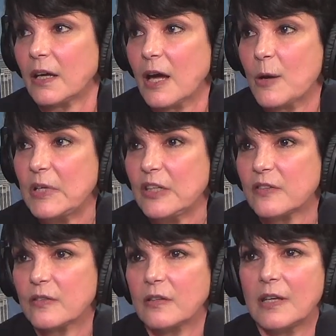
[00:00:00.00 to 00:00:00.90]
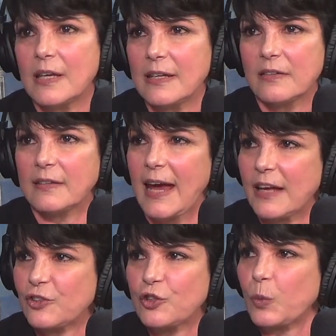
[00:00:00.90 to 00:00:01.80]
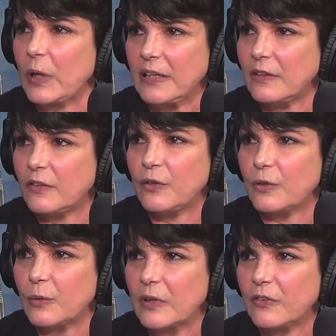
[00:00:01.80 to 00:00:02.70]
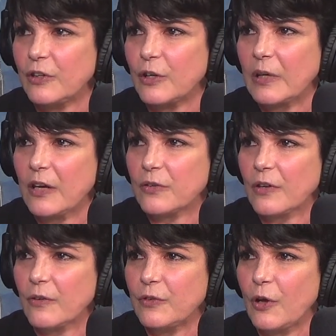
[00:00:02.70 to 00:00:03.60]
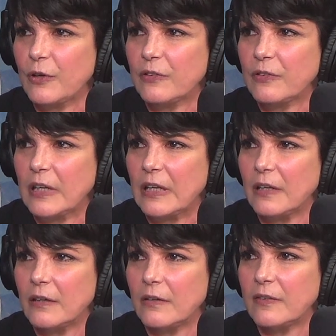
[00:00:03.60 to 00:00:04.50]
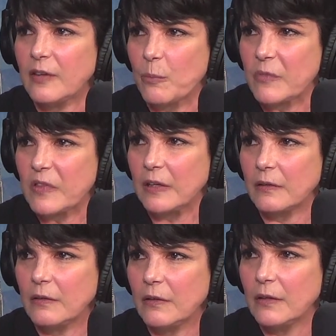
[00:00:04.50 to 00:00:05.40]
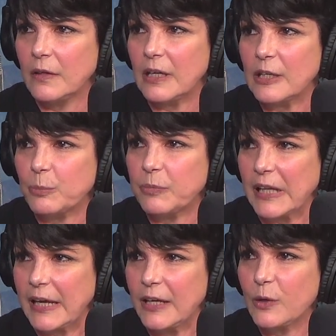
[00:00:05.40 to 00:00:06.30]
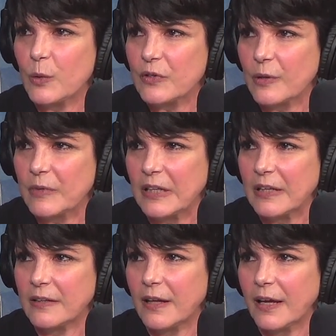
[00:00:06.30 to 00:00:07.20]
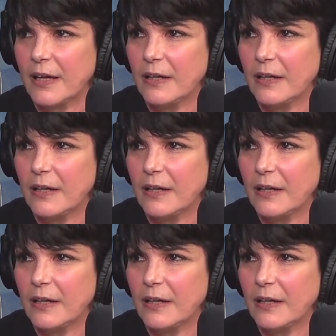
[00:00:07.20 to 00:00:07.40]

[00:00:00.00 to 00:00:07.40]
I mean, it's a catch-22. It's, you know, get yourself noticed in something, in a play or something like that.